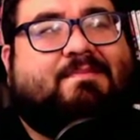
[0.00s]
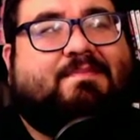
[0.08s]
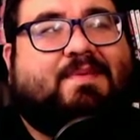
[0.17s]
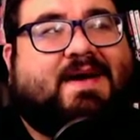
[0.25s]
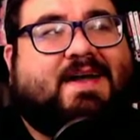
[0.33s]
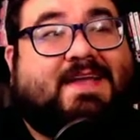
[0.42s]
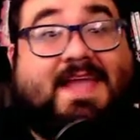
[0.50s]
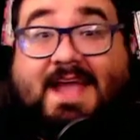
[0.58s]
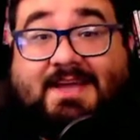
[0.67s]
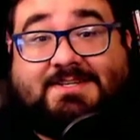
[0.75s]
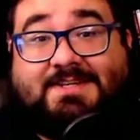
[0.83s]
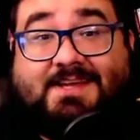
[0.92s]
But
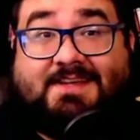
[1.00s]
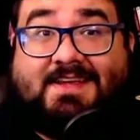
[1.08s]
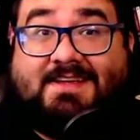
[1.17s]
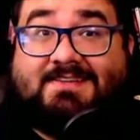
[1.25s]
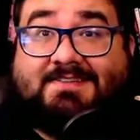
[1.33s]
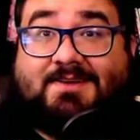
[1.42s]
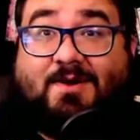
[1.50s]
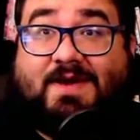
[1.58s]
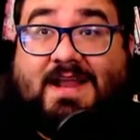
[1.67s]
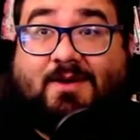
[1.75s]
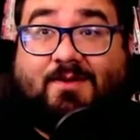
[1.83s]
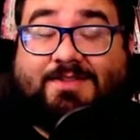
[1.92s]
yeah, she is
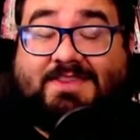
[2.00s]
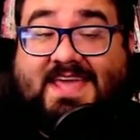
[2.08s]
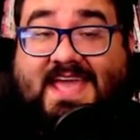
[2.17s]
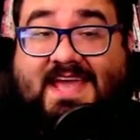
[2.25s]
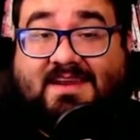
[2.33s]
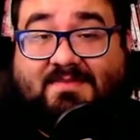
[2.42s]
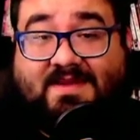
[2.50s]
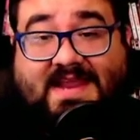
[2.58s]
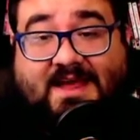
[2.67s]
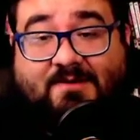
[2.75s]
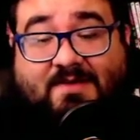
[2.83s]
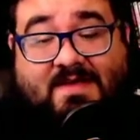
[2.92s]
going out with the enemy.
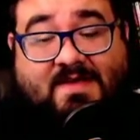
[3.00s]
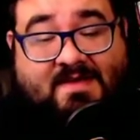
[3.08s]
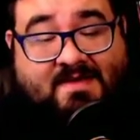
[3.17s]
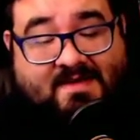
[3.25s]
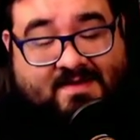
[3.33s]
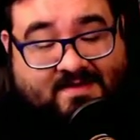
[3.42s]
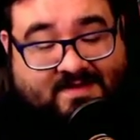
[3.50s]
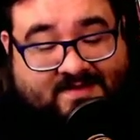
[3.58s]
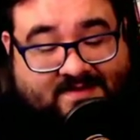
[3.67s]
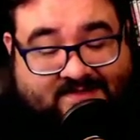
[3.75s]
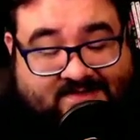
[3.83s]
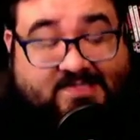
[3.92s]
Now,
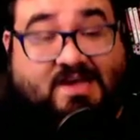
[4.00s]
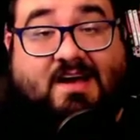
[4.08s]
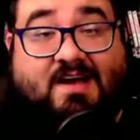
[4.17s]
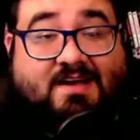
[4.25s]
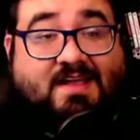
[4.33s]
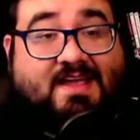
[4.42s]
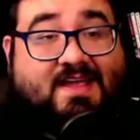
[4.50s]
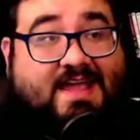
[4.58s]
Song